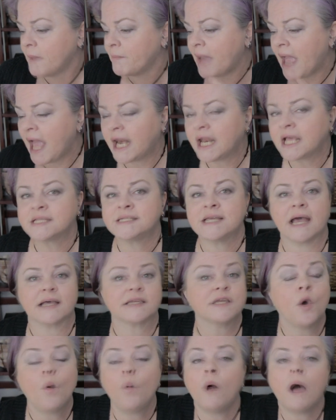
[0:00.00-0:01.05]
panic
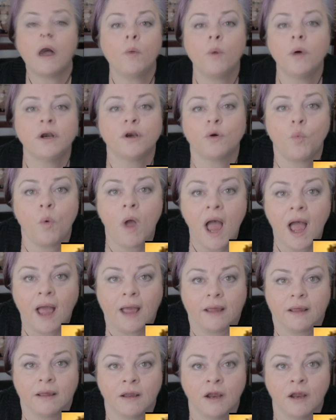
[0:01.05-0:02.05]
attacks. Well, I wonder why.